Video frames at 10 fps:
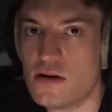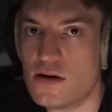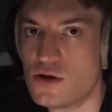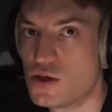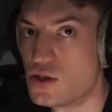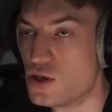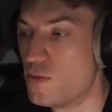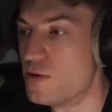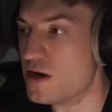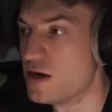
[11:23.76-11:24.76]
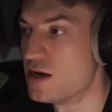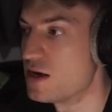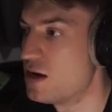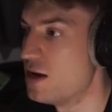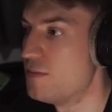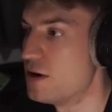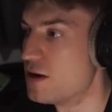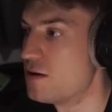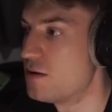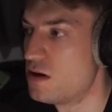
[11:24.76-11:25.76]
just stopping it clipping.
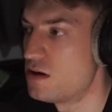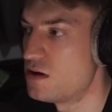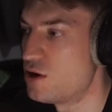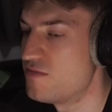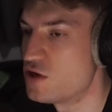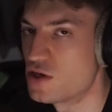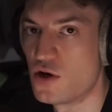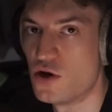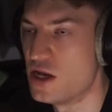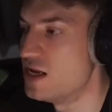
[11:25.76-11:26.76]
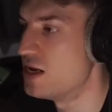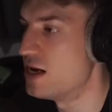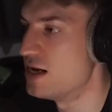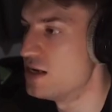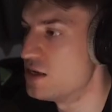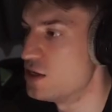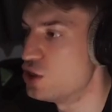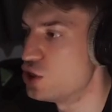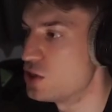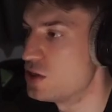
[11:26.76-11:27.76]
Now I've just gone in and
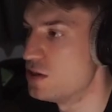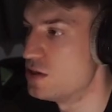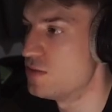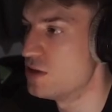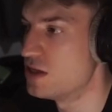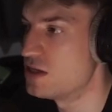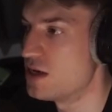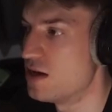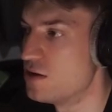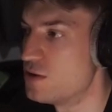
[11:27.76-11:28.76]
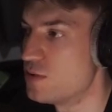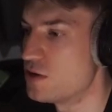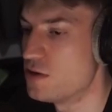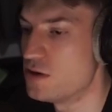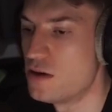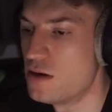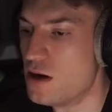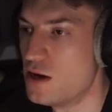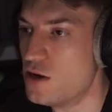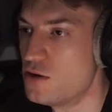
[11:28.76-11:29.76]
adjusted some of these sounds because
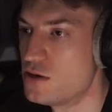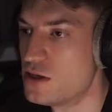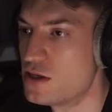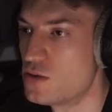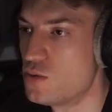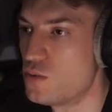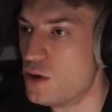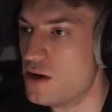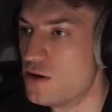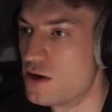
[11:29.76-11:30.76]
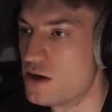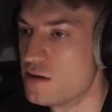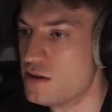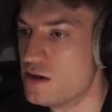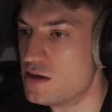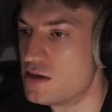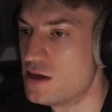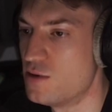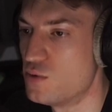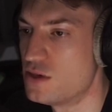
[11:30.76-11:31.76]
I noticed when looking at this,
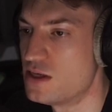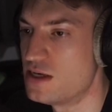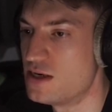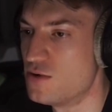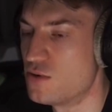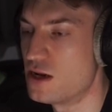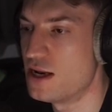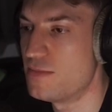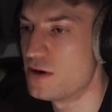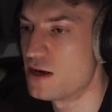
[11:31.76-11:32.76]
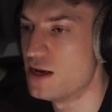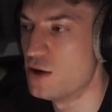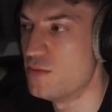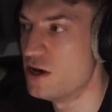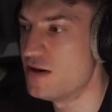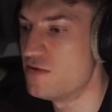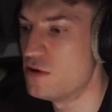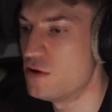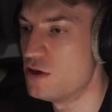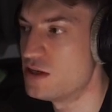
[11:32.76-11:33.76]
it was still clipping a little bit, even
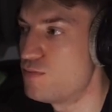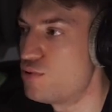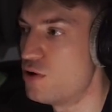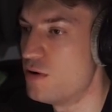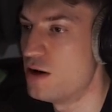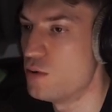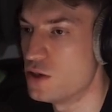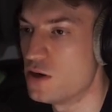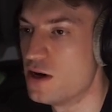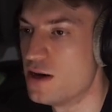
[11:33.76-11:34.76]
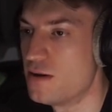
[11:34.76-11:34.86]
though this Pro L was on it.